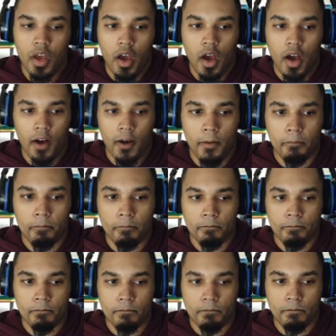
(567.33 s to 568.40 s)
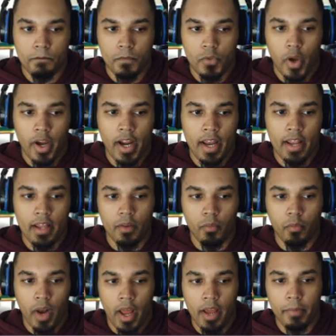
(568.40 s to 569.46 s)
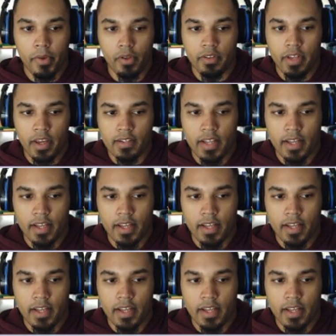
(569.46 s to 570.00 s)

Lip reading: So I kind of, when I build decks,